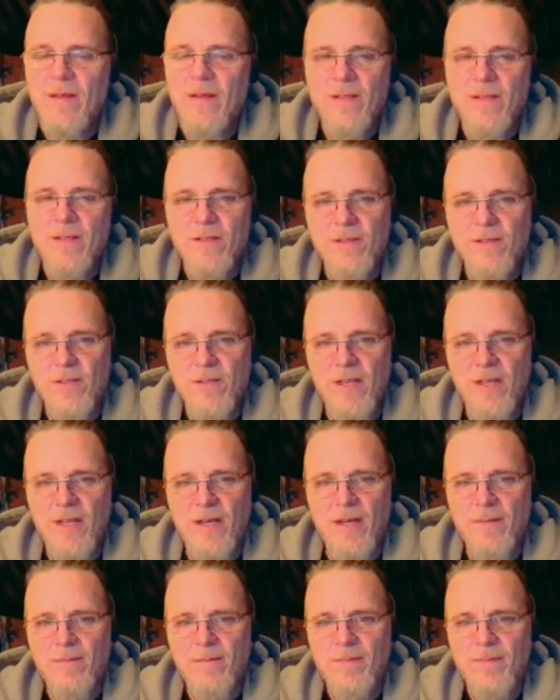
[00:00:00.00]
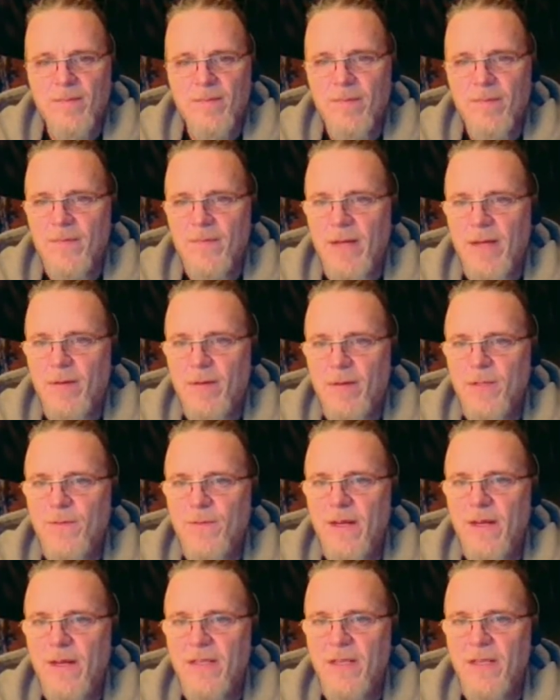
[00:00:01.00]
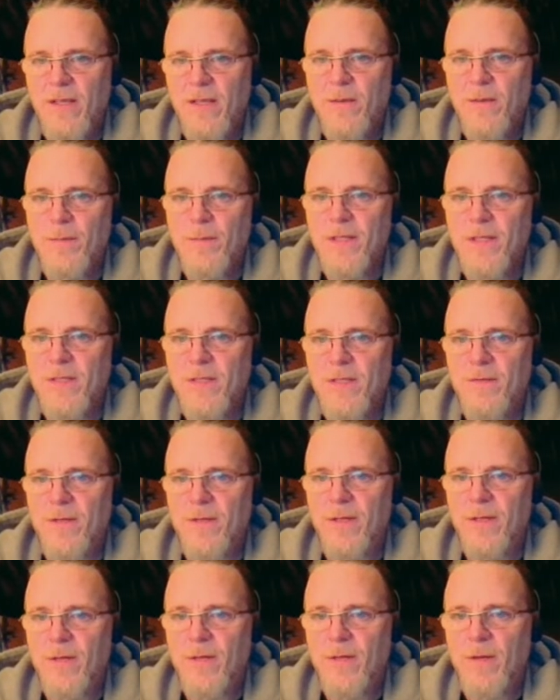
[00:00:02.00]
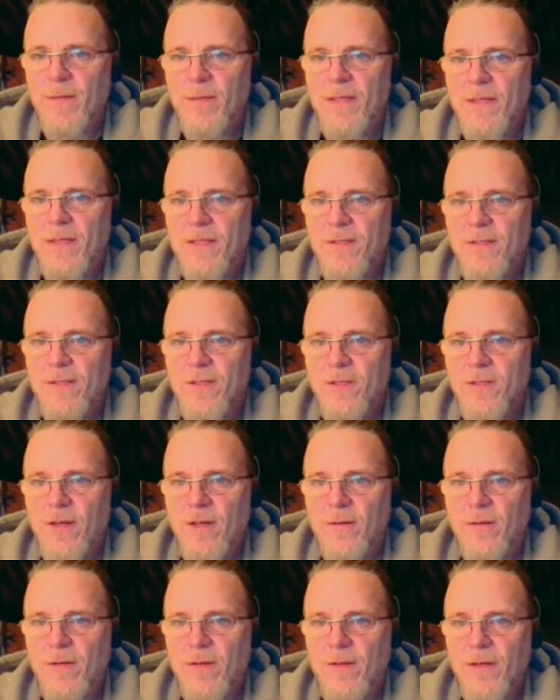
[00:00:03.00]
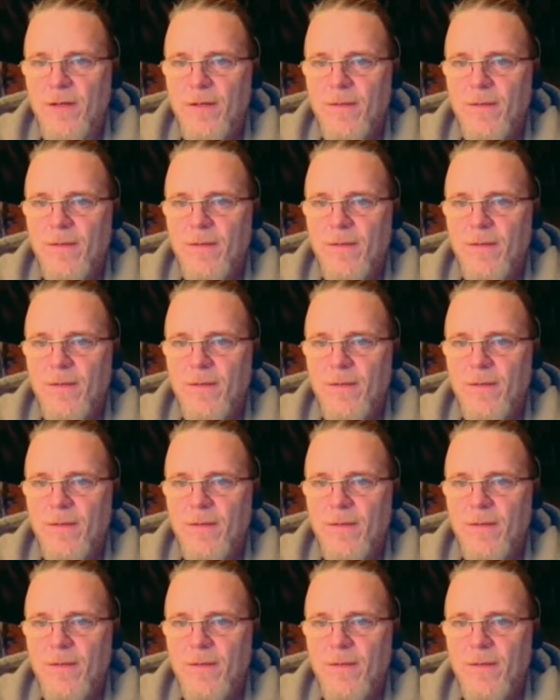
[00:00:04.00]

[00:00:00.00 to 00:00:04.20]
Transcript: So yeah. Now let's find the other bits of your equipment that you start with.